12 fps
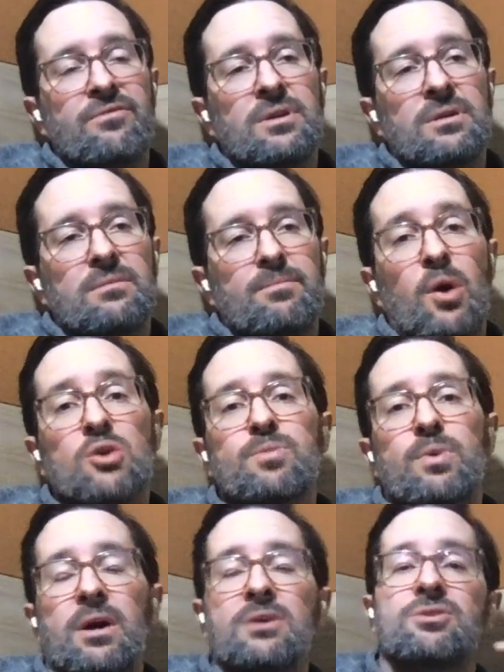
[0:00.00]
different
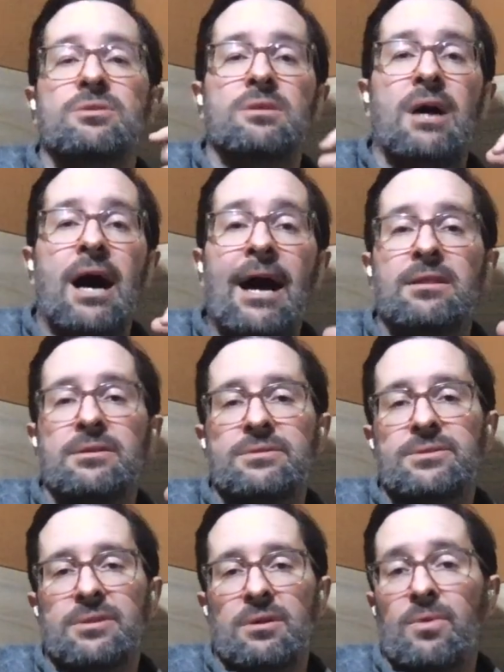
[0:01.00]
post-production
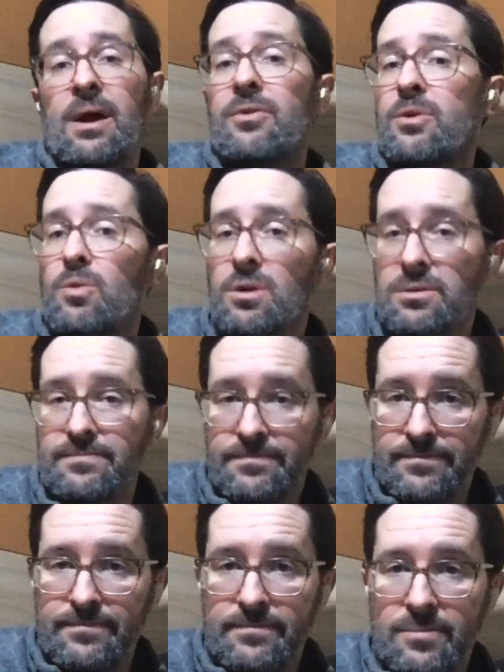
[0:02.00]
islands around the
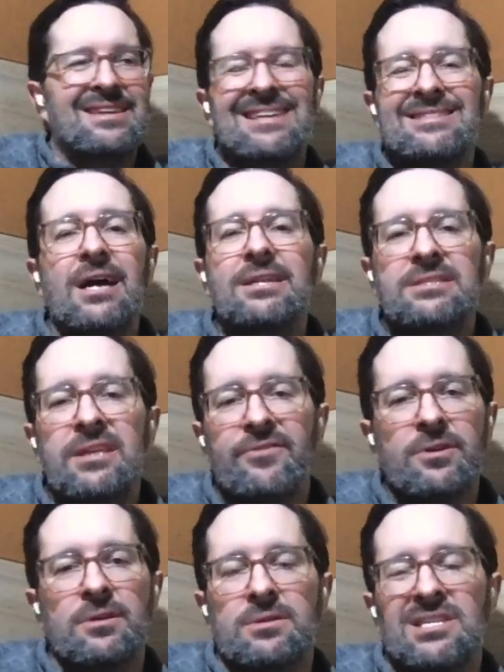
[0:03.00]
world. It's not
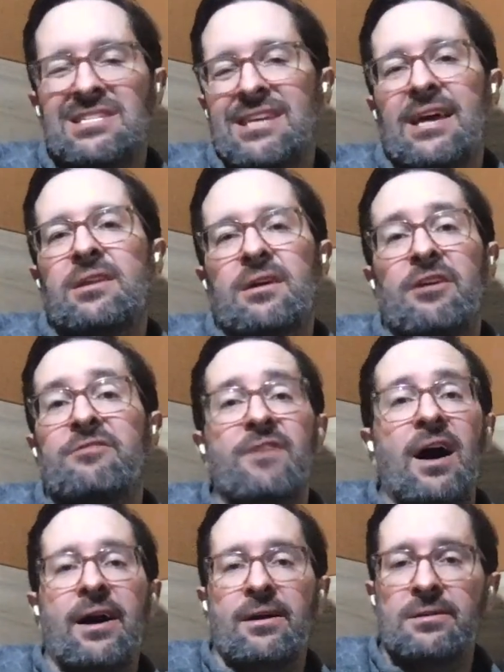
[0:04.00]
difficult to send
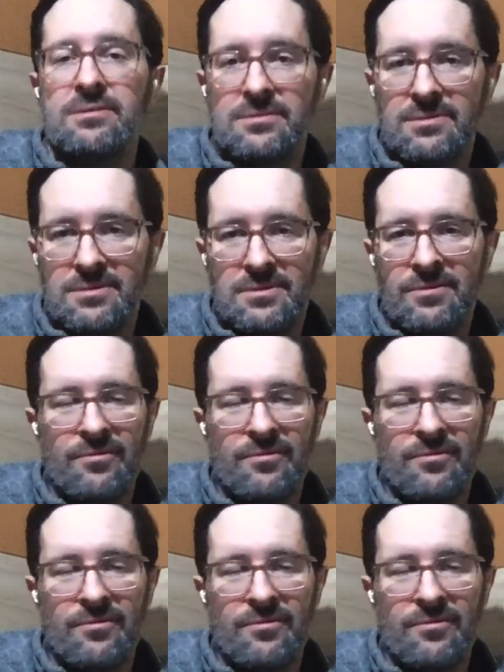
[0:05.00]
a file